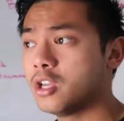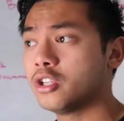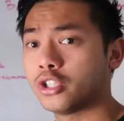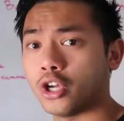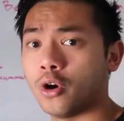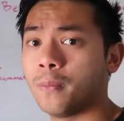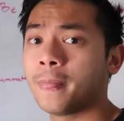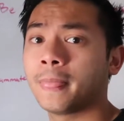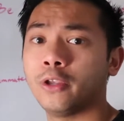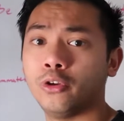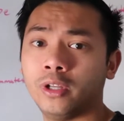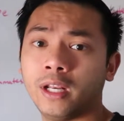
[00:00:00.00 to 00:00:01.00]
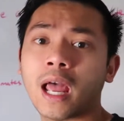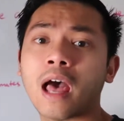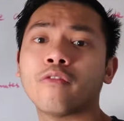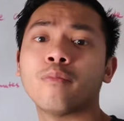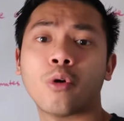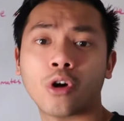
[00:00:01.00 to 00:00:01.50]
So you need to
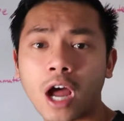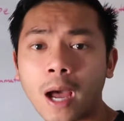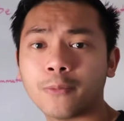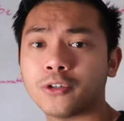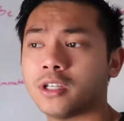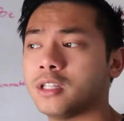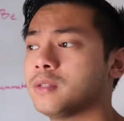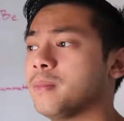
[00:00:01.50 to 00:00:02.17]
have more options.